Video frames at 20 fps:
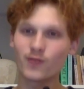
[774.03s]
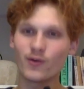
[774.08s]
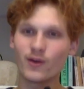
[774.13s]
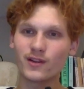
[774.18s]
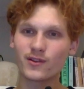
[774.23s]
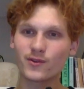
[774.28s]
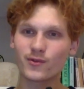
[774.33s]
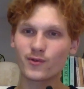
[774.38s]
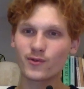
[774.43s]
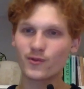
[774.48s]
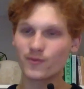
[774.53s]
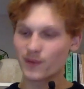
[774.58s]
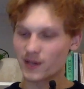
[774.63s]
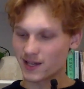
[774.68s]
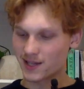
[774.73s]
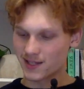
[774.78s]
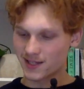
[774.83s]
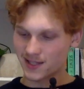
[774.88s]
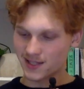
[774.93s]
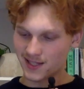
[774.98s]
went through
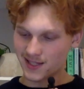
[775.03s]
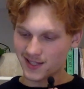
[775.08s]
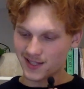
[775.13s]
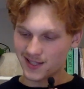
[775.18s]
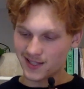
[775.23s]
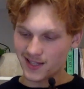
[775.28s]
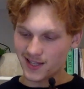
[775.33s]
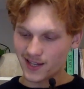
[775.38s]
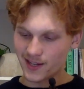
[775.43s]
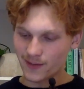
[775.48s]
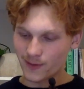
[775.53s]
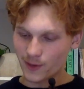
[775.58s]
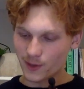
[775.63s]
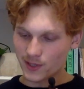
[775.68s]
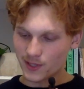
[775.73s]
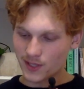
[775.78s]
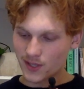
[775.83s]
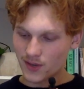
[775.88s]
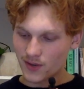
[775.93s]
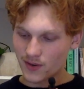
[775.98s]
because this is the end of our
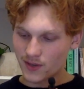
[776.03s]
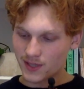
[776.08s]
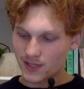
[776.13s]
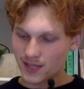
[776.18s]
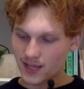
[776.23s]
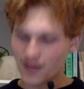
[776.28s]
series.